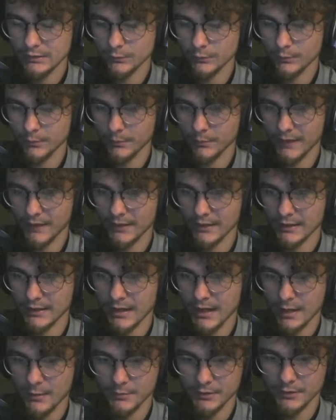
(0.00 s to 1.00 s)
remember that
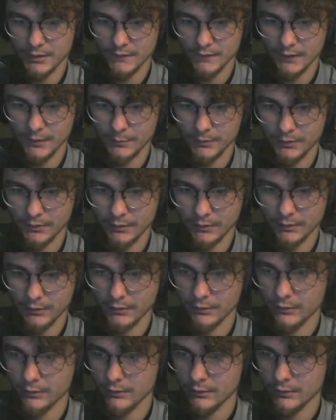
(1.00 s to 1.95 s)
not being that pink.